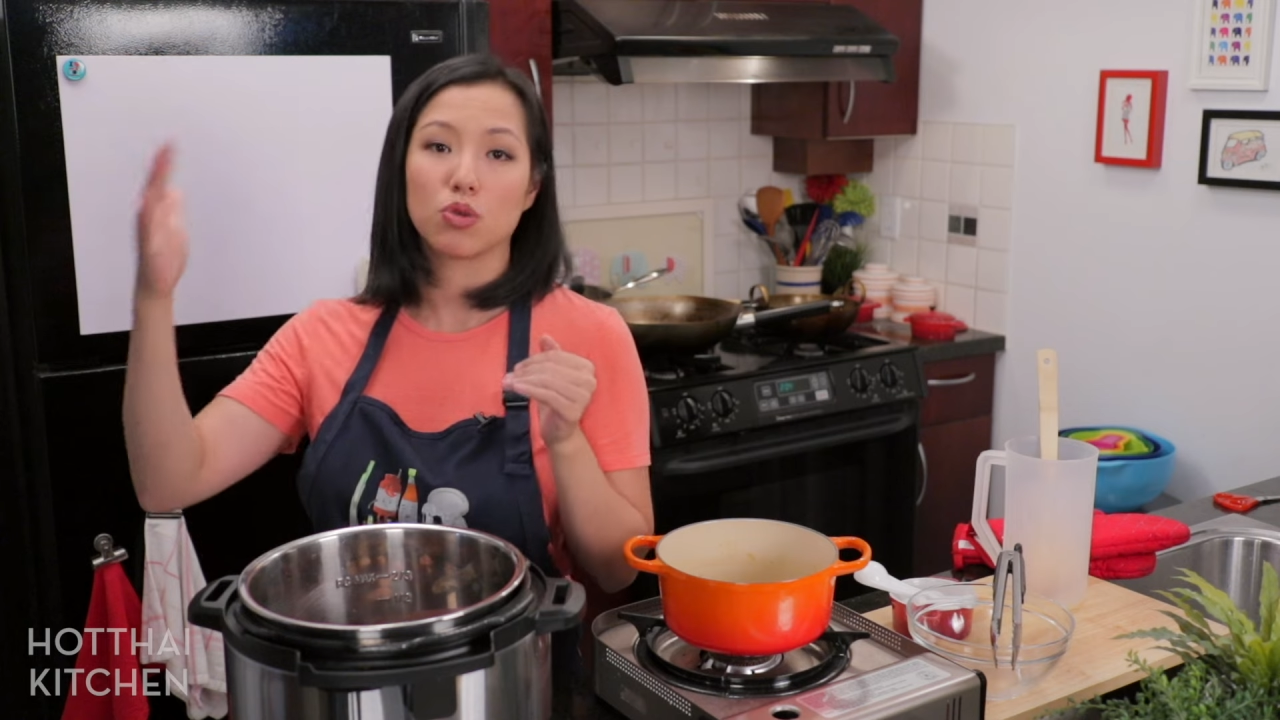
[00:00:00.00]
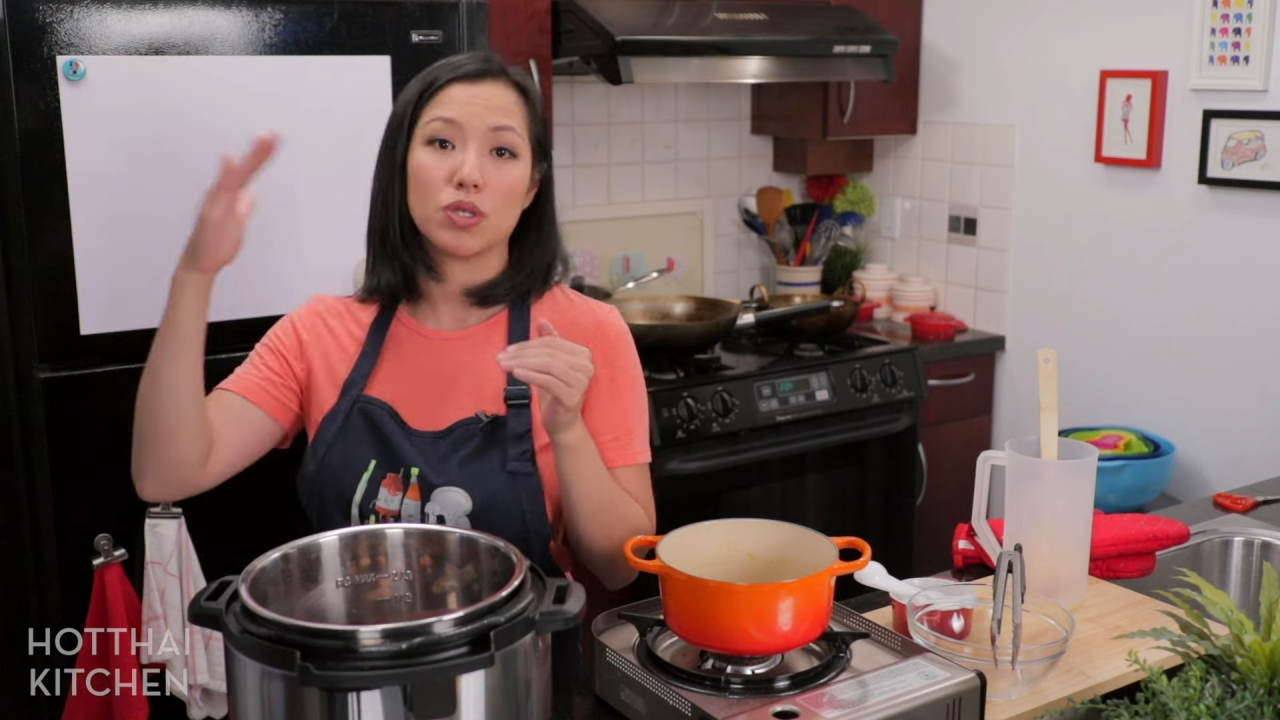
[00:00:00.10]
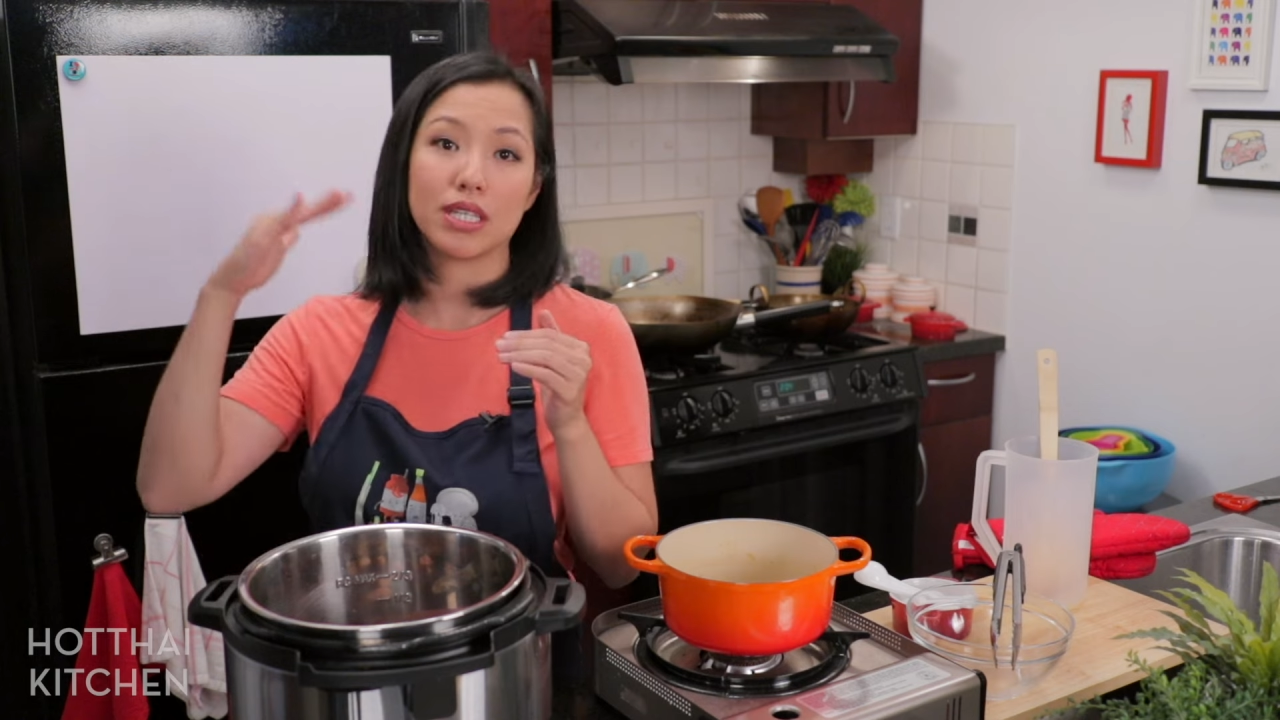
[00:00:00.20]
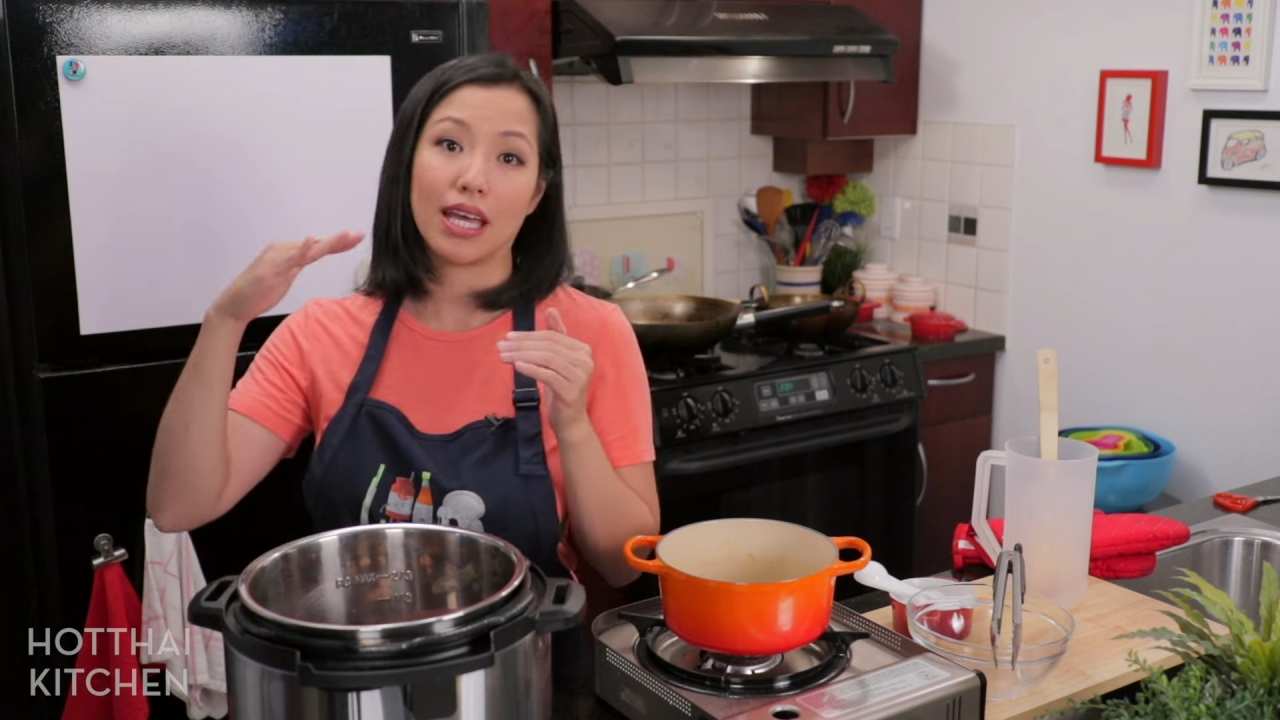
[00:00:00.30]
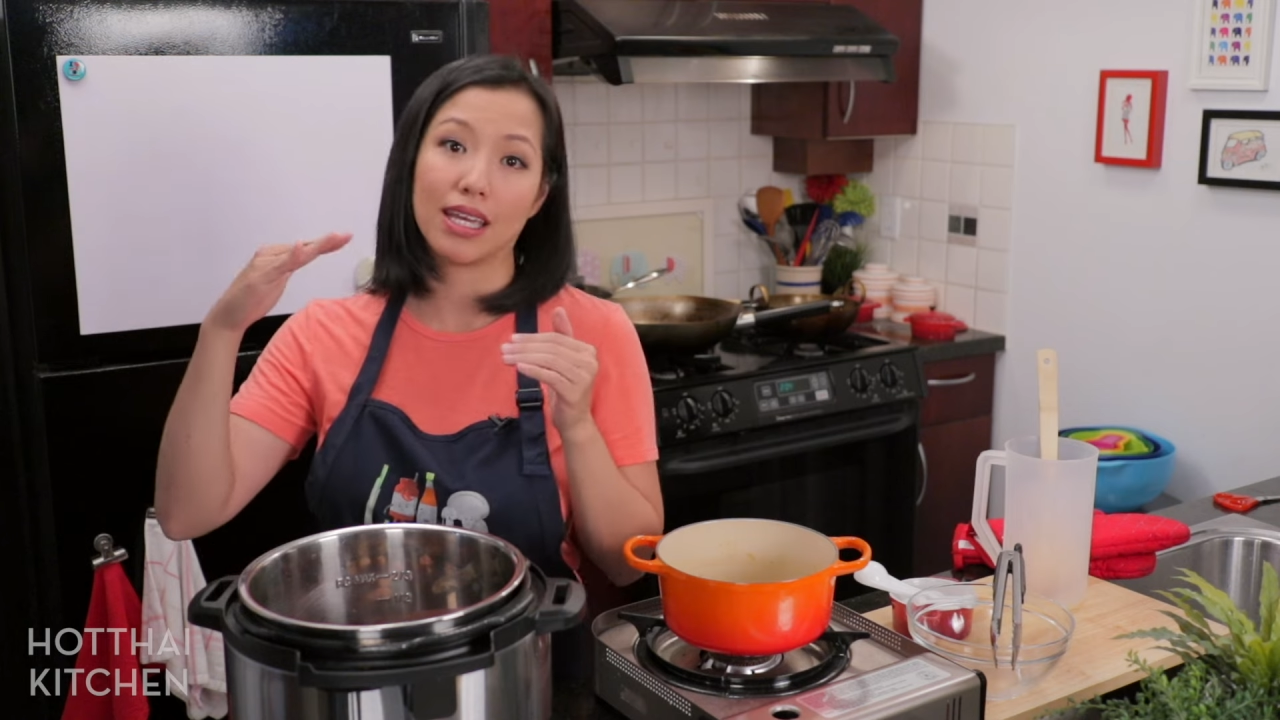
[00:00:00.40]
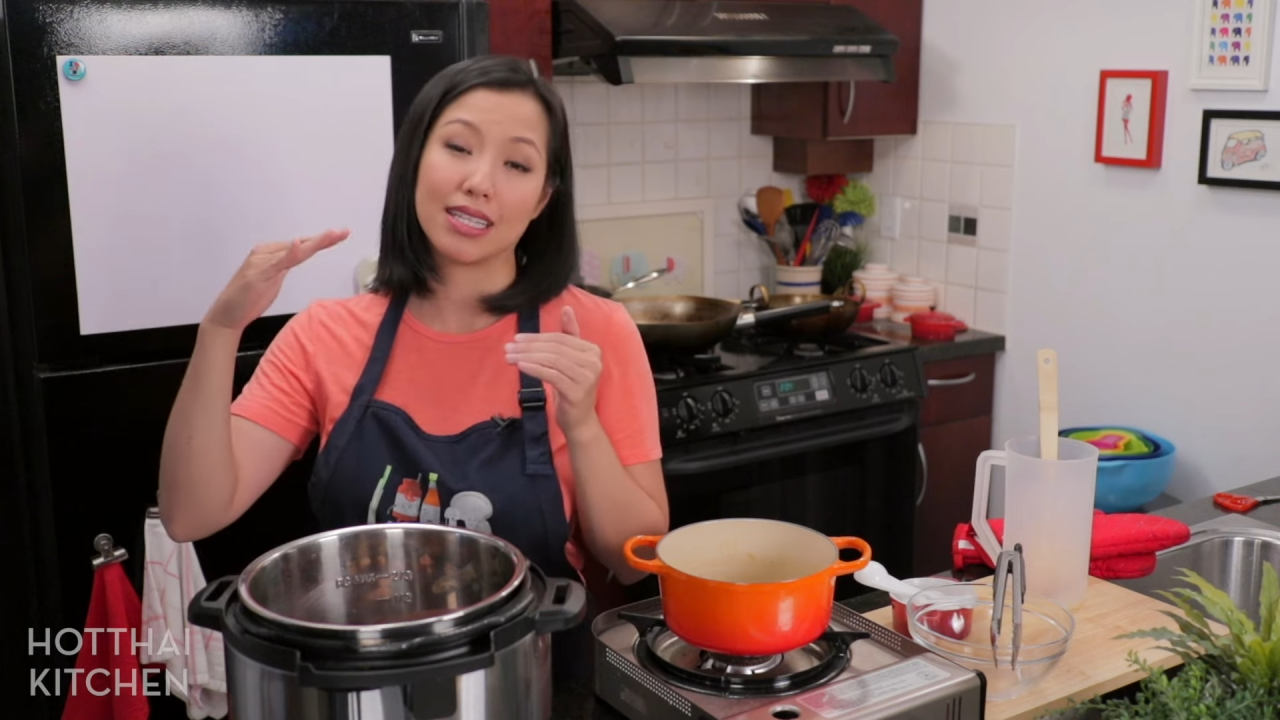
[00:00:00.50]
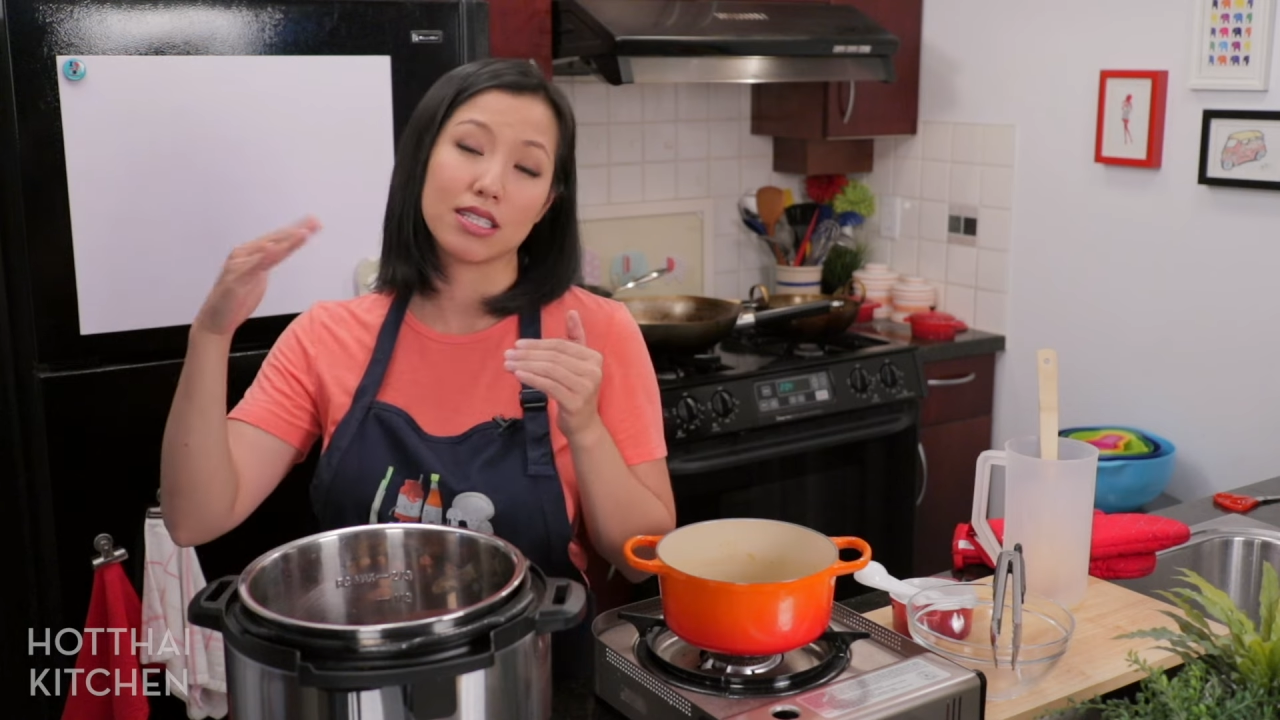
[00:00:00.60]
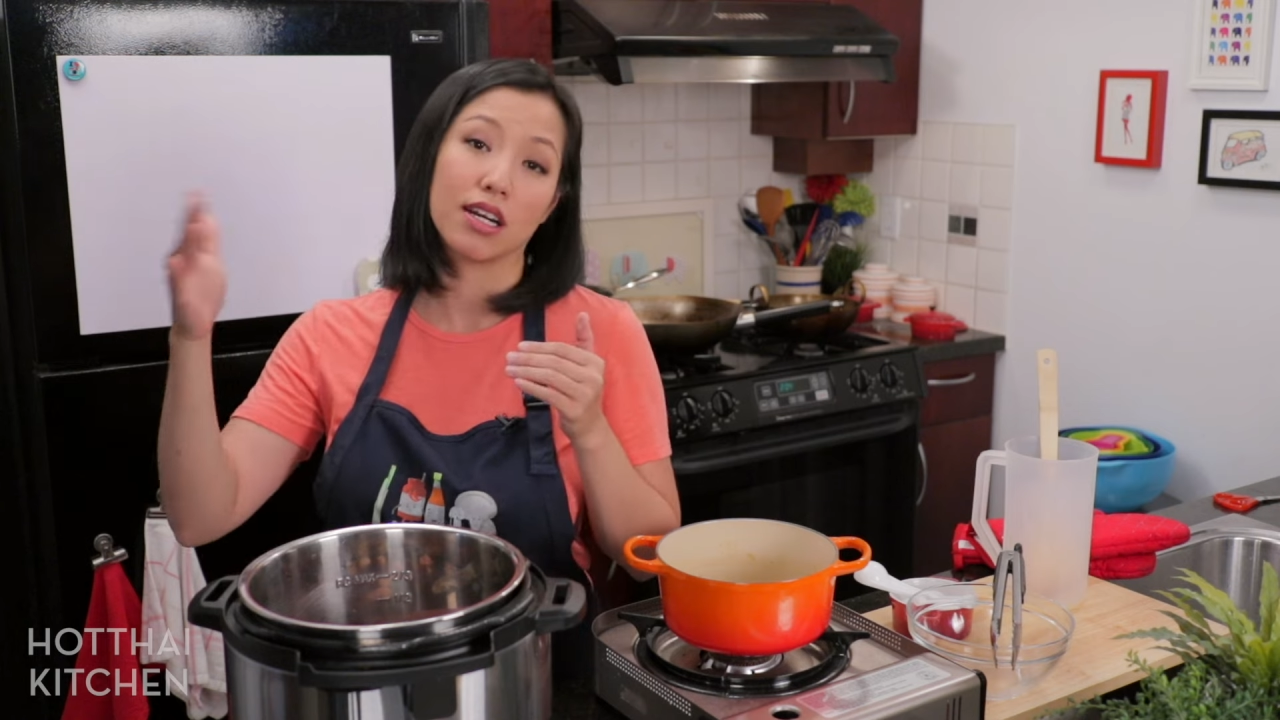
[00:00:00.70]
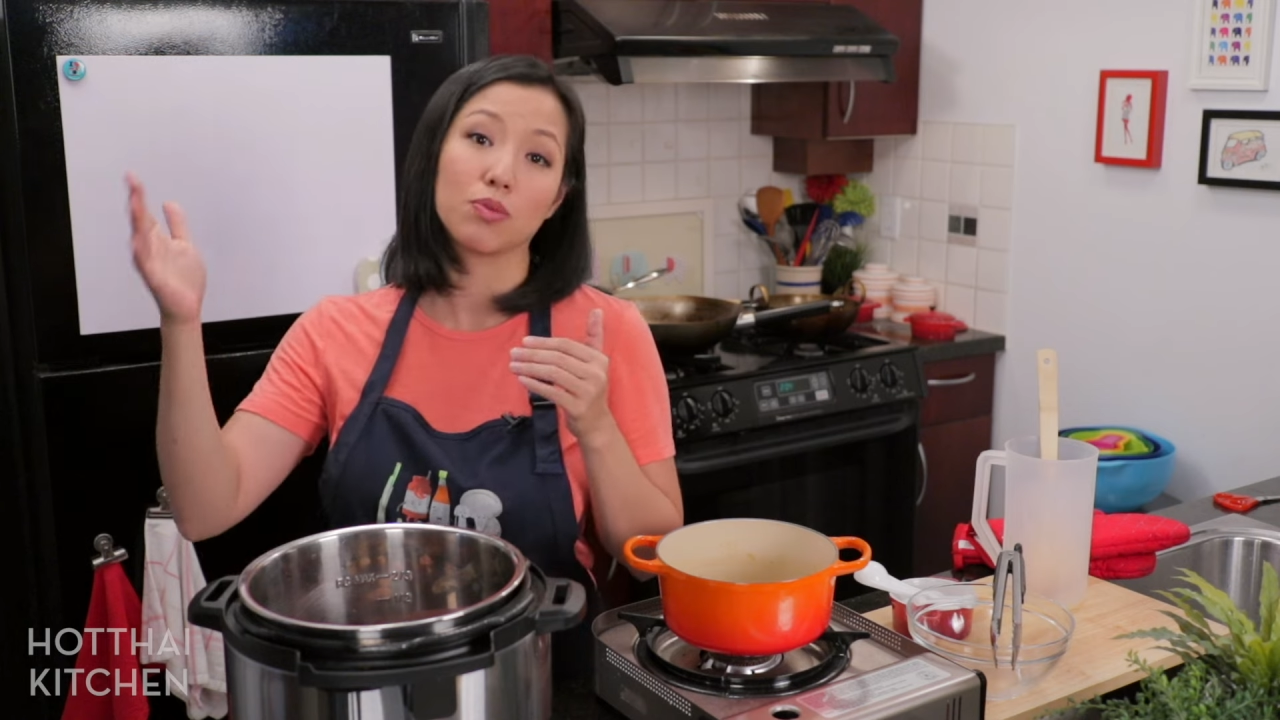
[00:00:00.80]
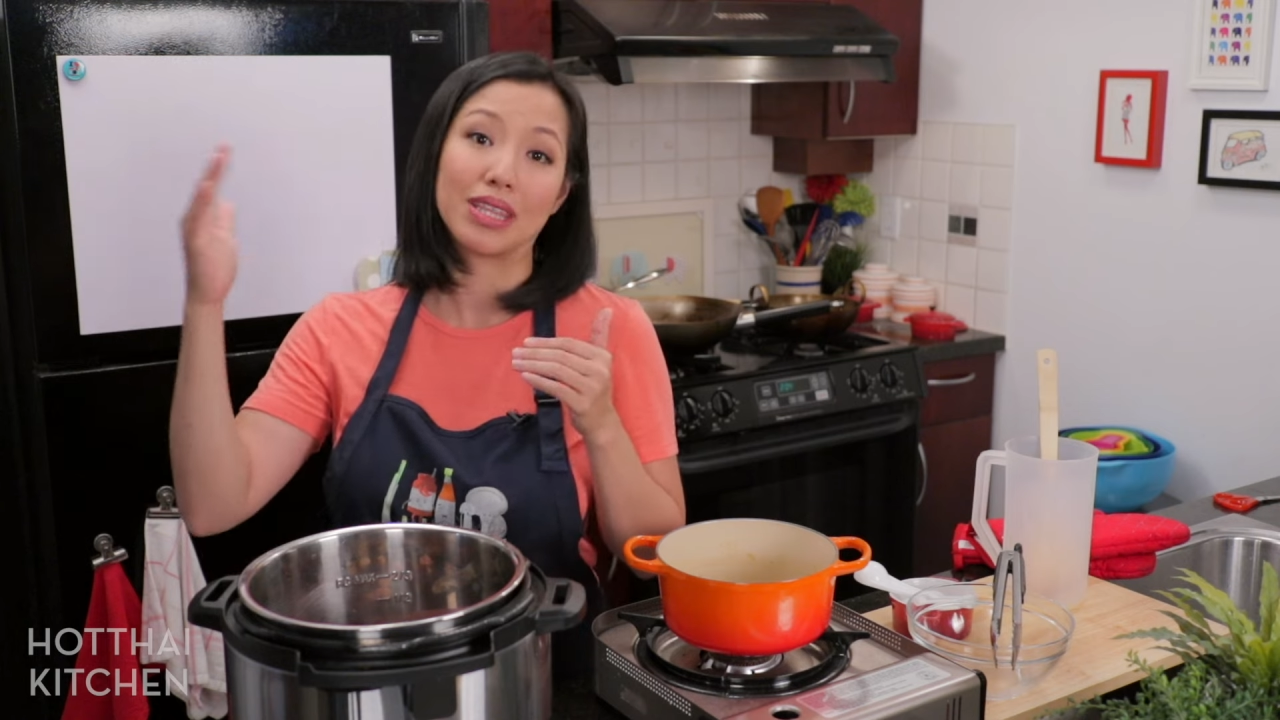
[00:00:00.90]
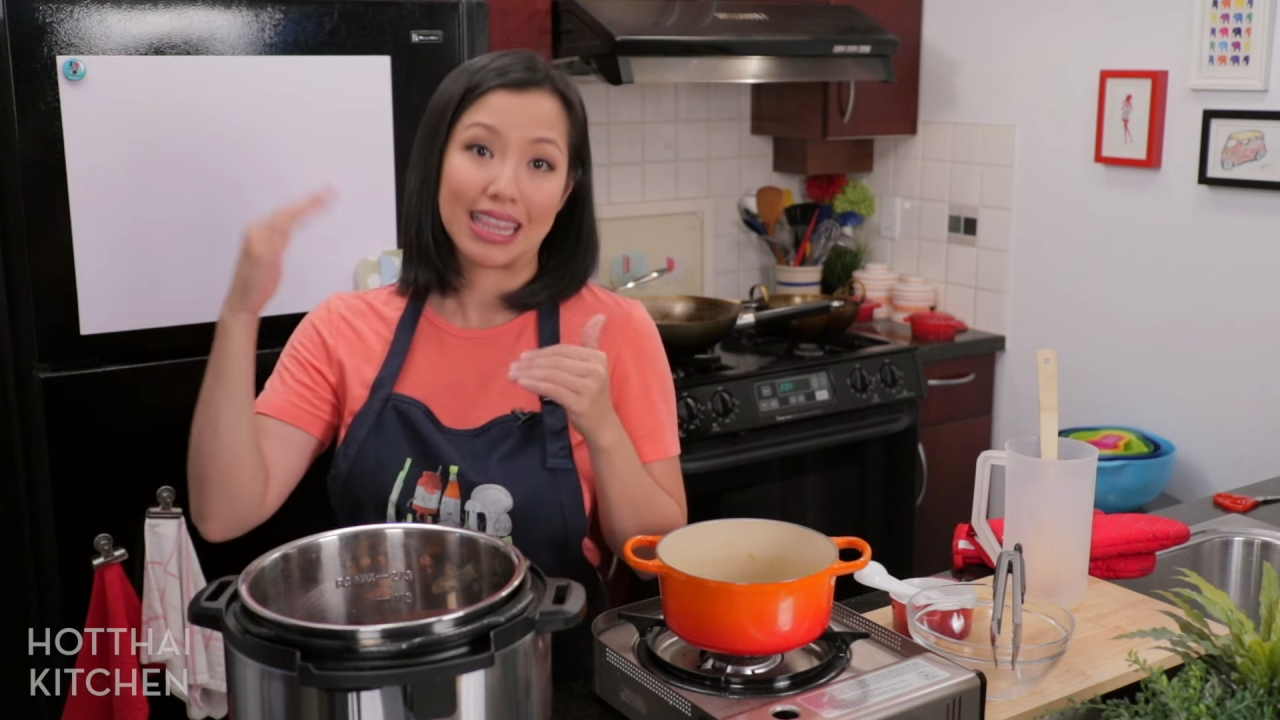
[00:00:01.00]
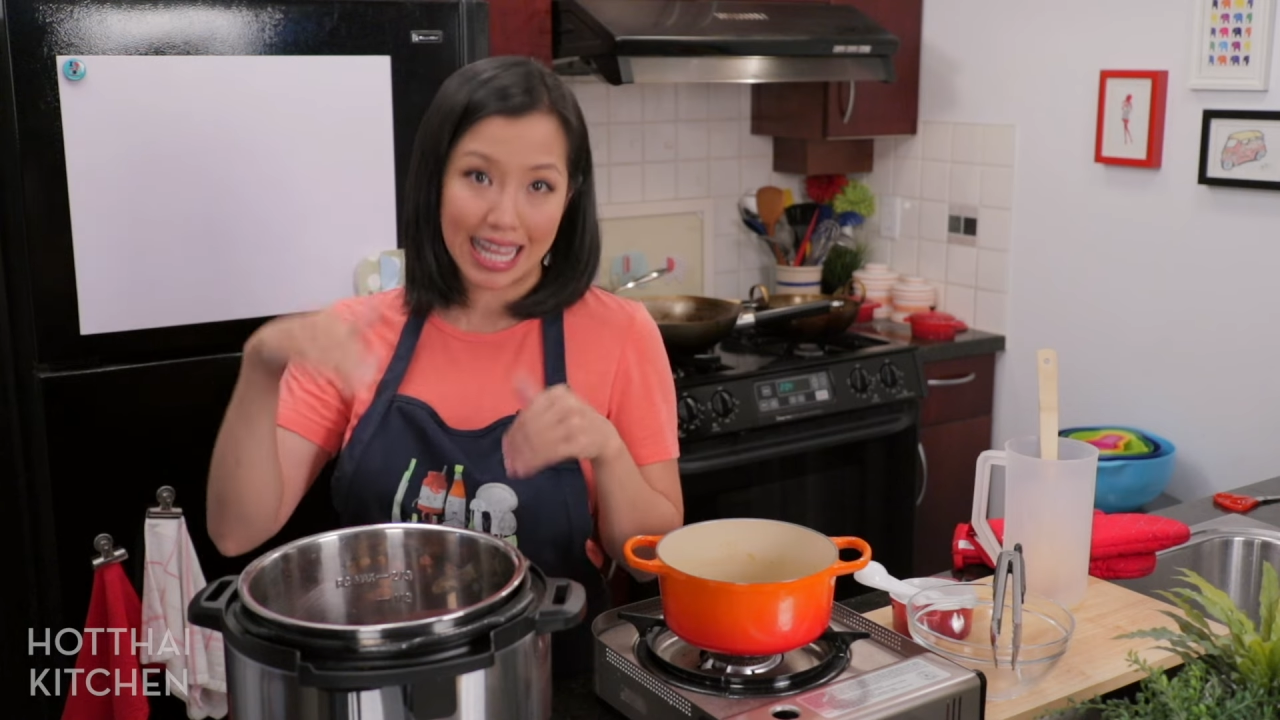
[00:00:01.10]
so we can start with